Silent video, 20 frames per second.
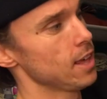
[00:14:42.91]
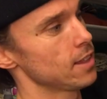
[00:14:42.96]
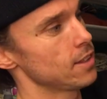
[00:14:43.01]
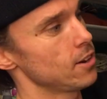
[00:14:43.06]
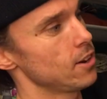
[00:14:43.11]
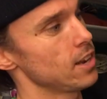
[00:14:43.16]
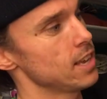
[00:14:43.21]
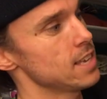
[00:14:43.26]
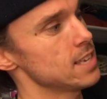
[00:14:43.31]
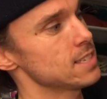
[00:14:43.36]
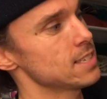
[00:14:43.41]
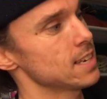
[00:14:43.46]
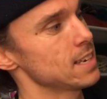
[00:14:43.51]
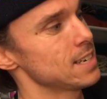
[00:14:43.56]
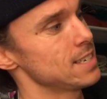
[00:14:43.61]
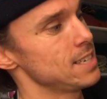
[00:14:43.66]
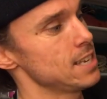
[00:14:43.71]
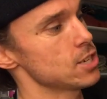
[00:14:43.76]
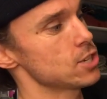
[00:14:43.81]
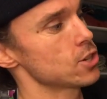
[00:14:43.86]
There is an
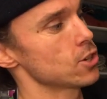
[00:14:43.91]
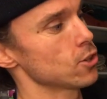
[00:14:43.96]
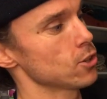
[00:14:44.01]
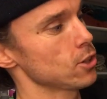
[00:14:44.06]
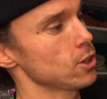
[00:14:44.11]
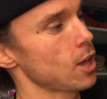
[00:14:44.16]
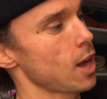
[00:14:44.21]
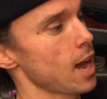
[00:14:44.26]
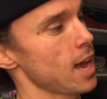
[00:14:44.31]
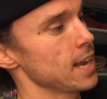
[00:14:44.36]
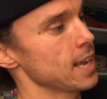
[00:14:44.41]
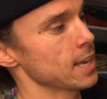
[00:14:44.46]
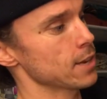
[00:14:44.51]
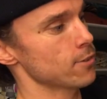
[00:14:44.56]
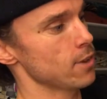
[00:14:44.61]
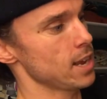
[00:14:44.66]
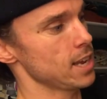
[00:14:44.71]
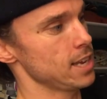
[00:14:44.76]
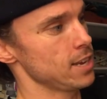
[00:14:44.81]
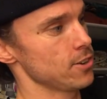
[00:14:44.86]
additional lining
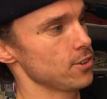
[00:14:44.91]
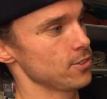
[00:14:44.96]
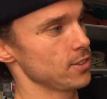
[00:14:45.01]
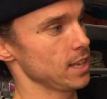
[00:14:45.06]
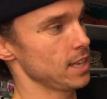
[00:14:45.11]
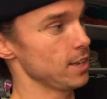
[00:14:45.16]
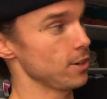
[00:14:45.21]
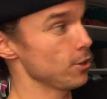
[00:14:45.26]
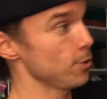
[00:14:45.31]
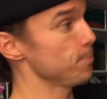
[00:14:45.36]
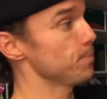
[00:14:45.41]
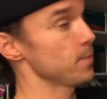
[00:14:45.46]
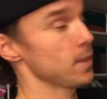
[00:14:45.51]
right here in the heel.